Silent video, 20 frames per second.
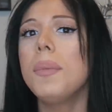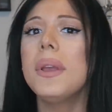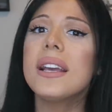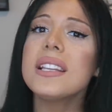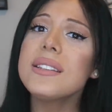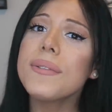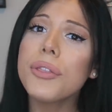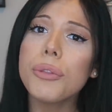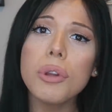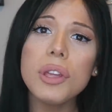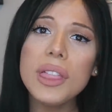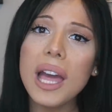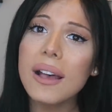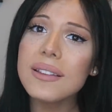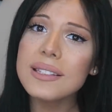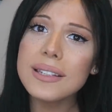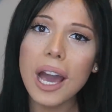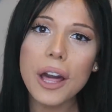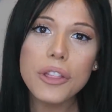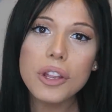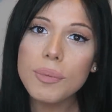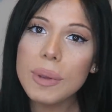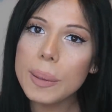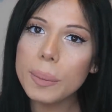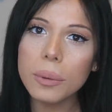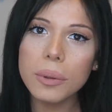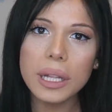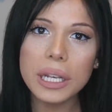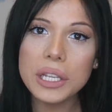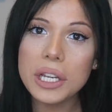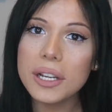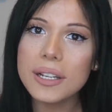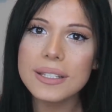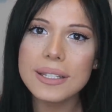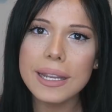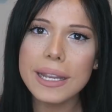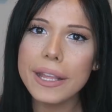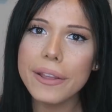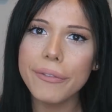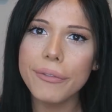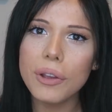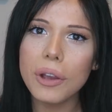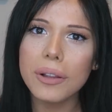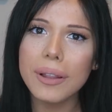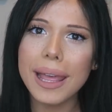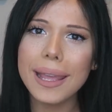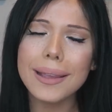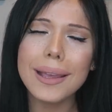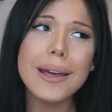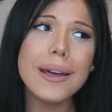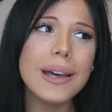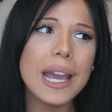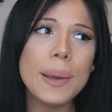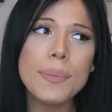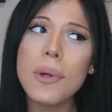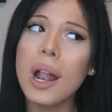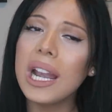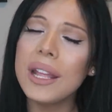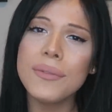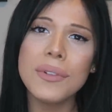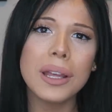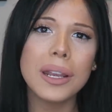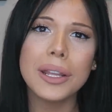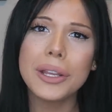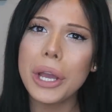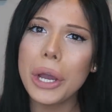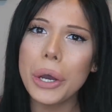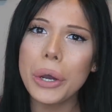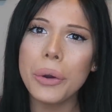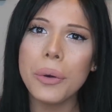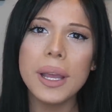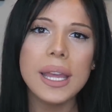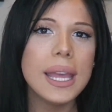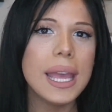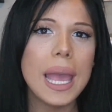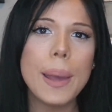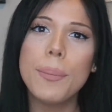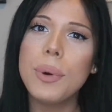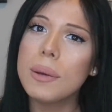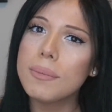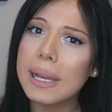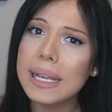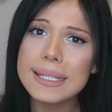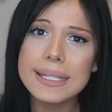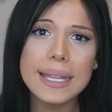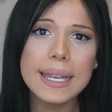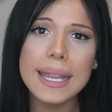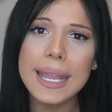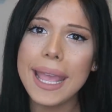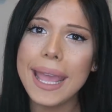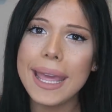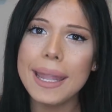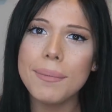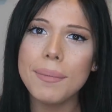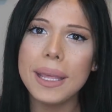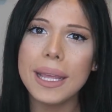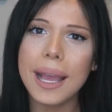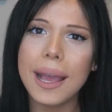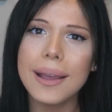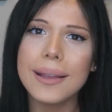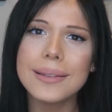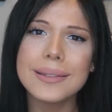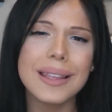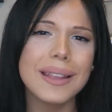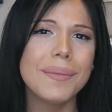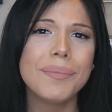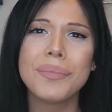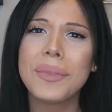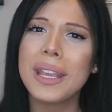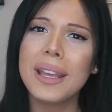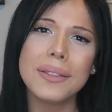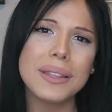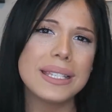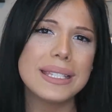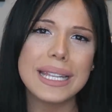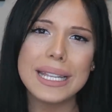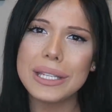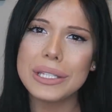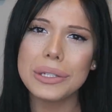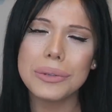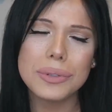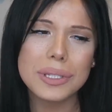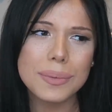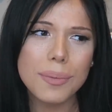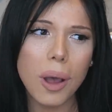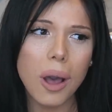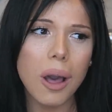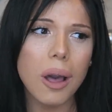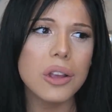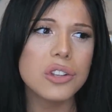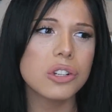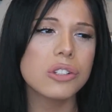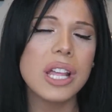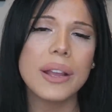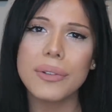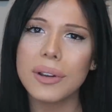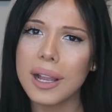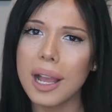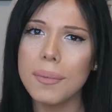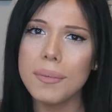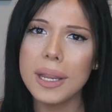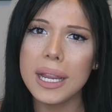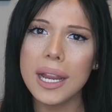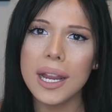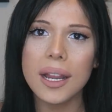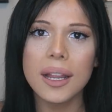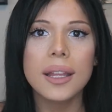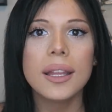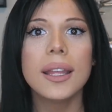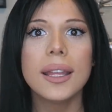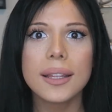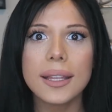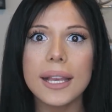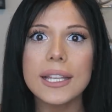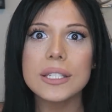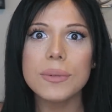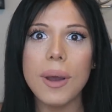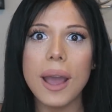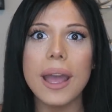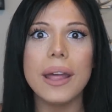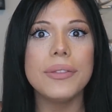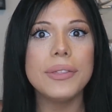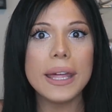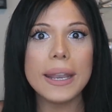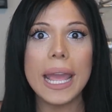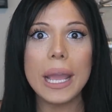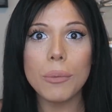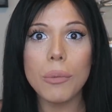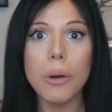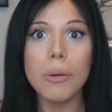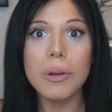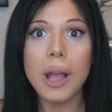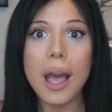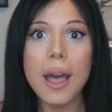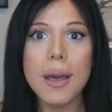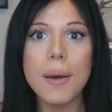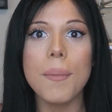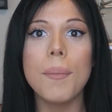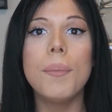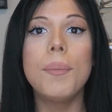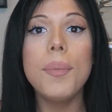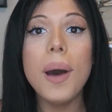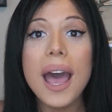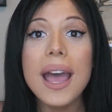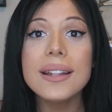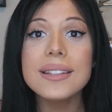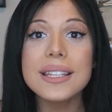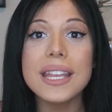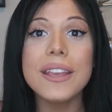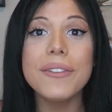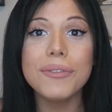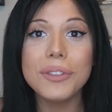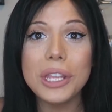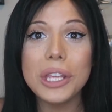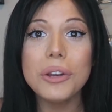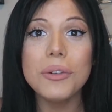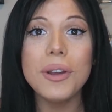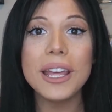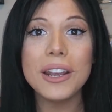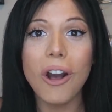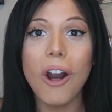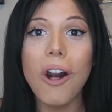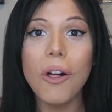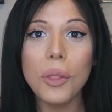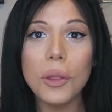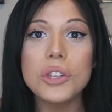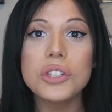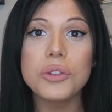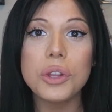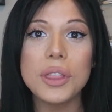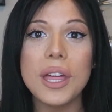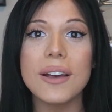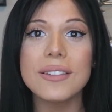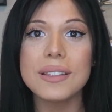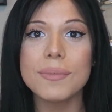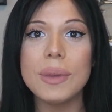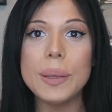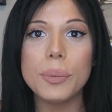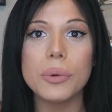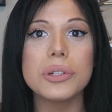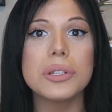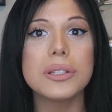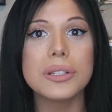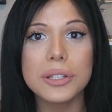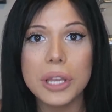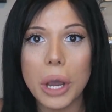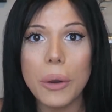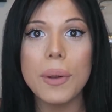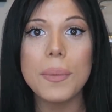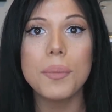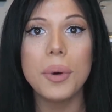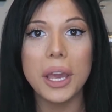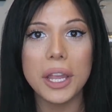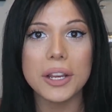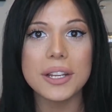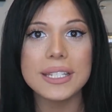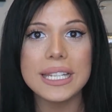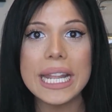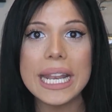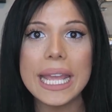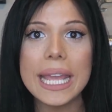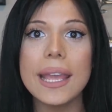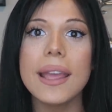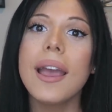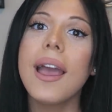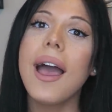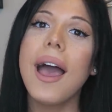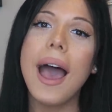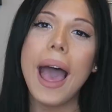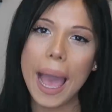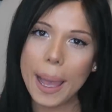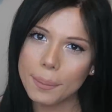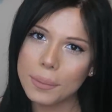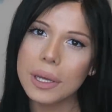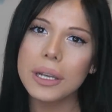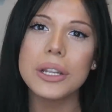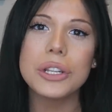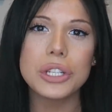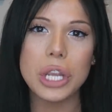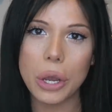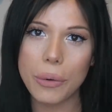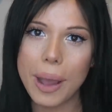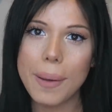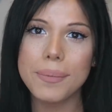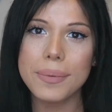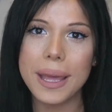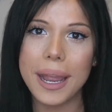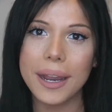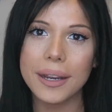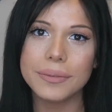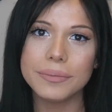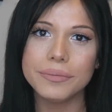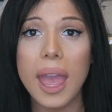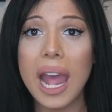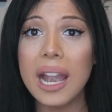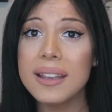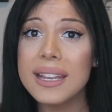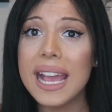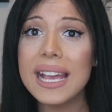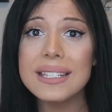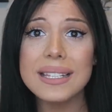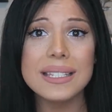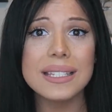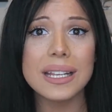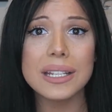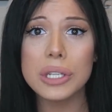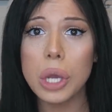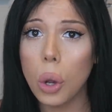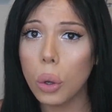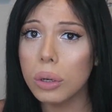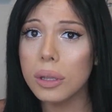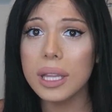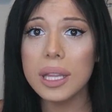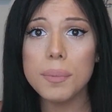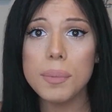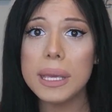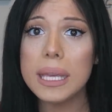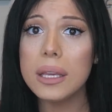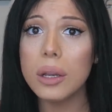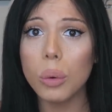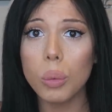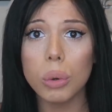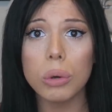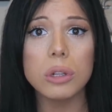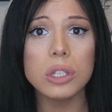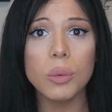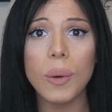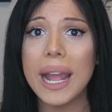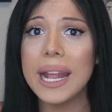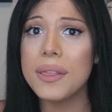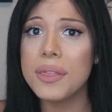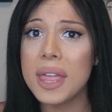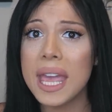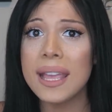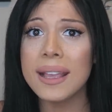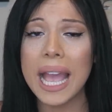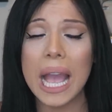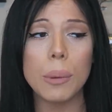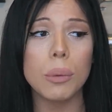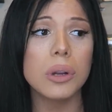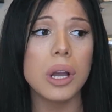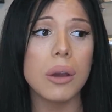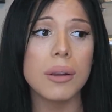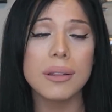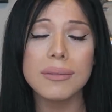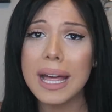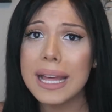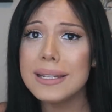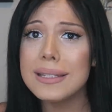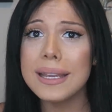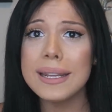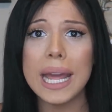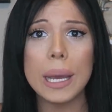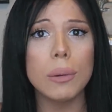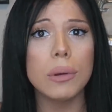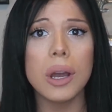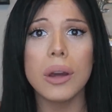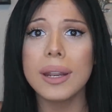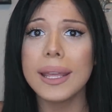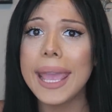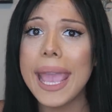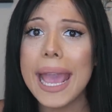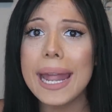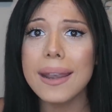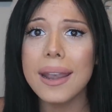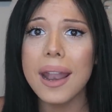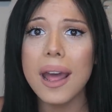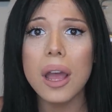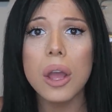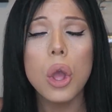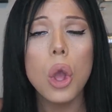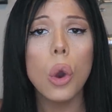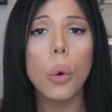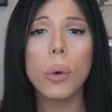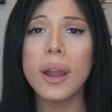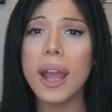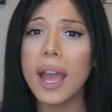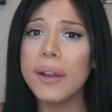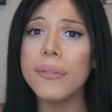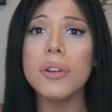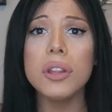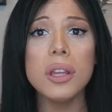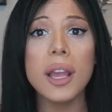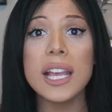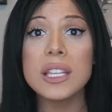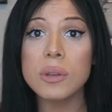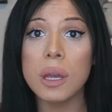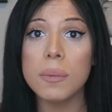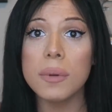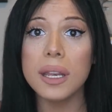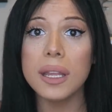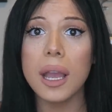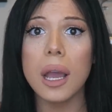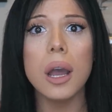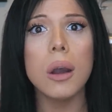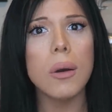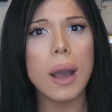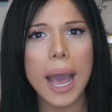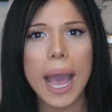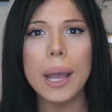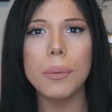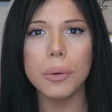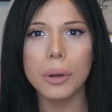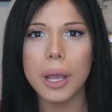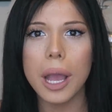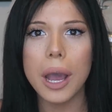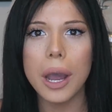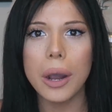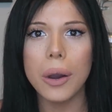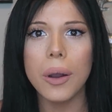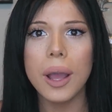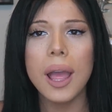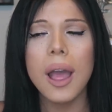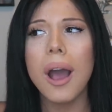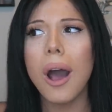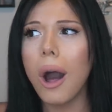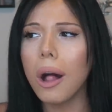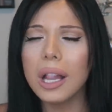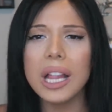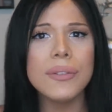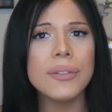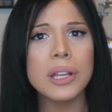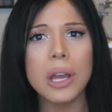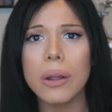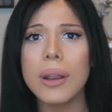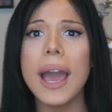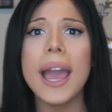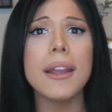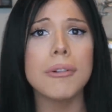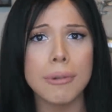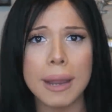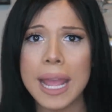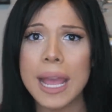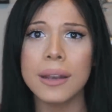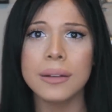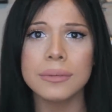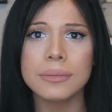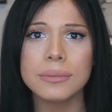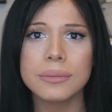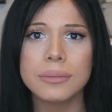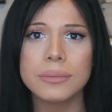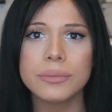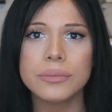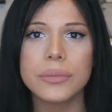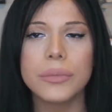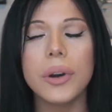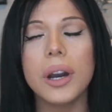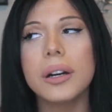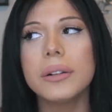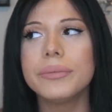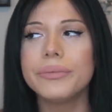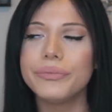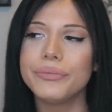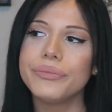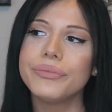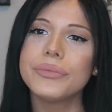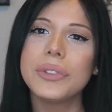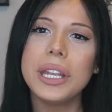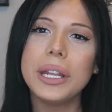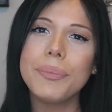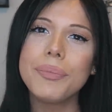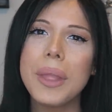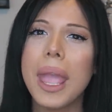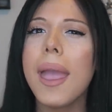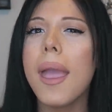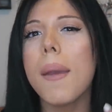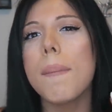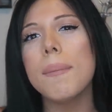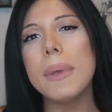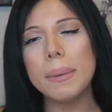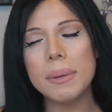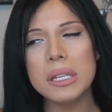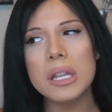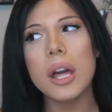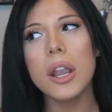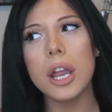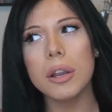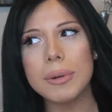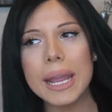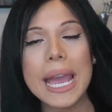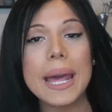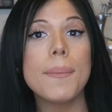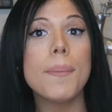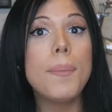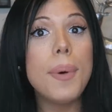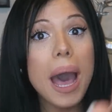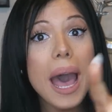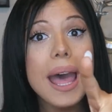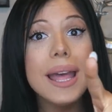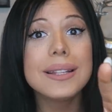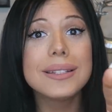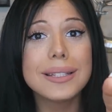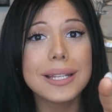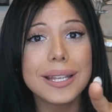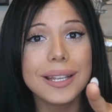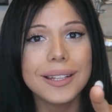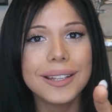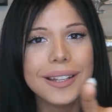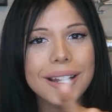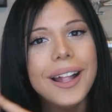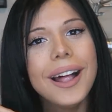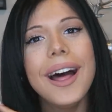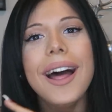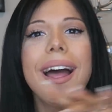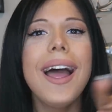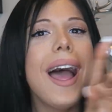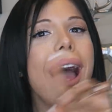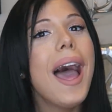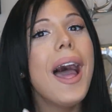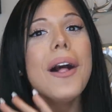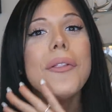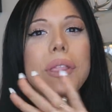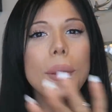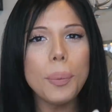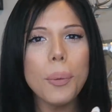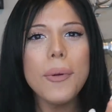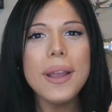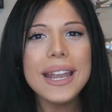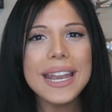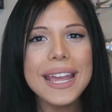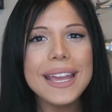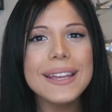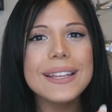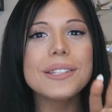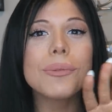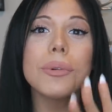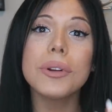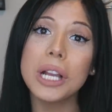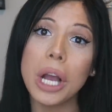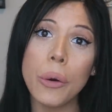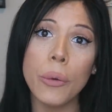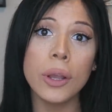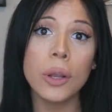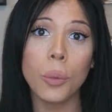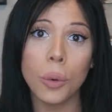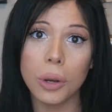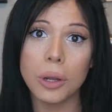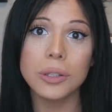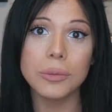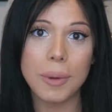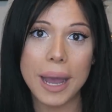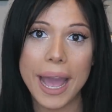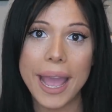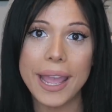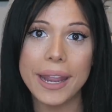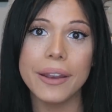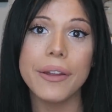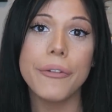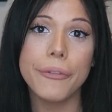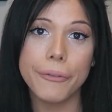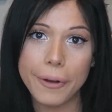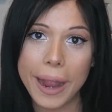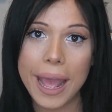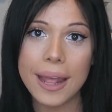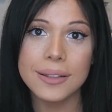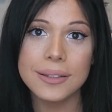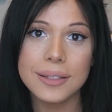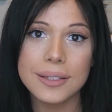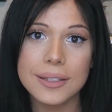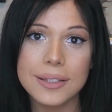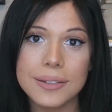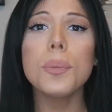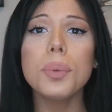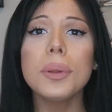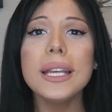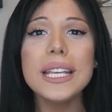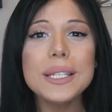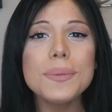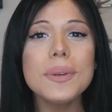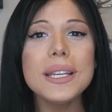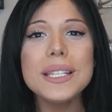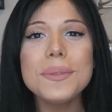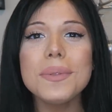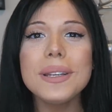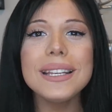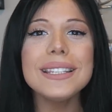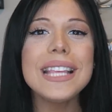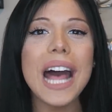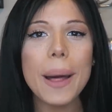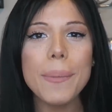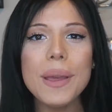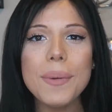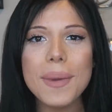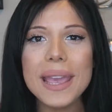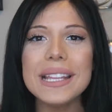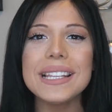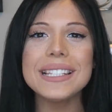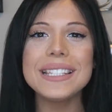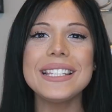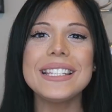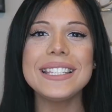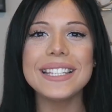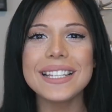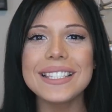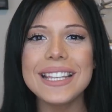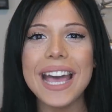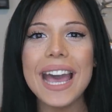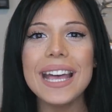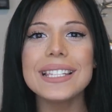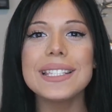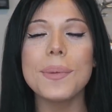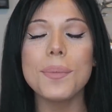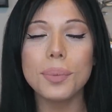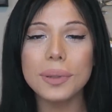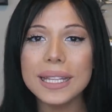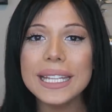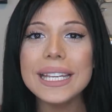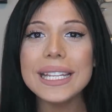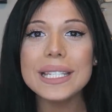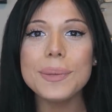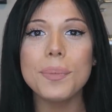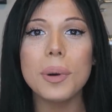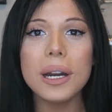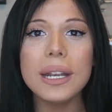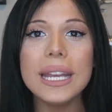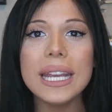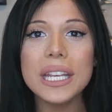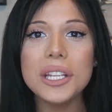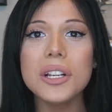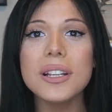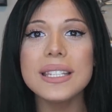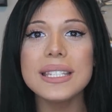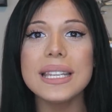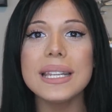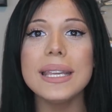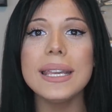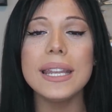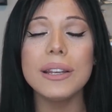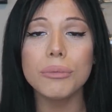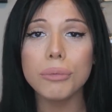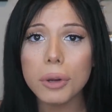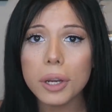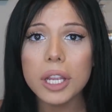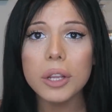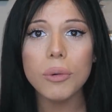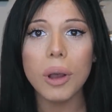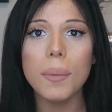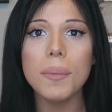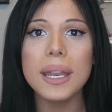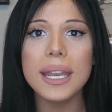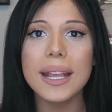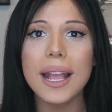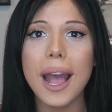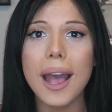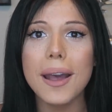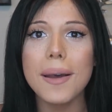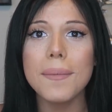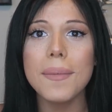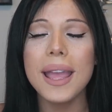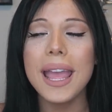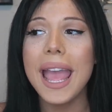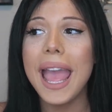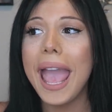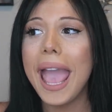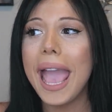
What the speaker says: Because if 3,000 other people in your city feel like, I'm not even gonna go and put my city in because the city's too small, she'll never come here, guess what? Then I won't come. But if you and all those 3,000 people just go and put your city, I'm gonna show up there. And yes, this can totally be a worldwide thing. I will go to London, I will go to Canada, wherever you guys want me to go, I will go. I'll even go to Iran. Well, you know, maybe not Iran, but the point is we're going worldwide, friends. So please, please, please help me make this a success. Please put in your city and where you want me to come.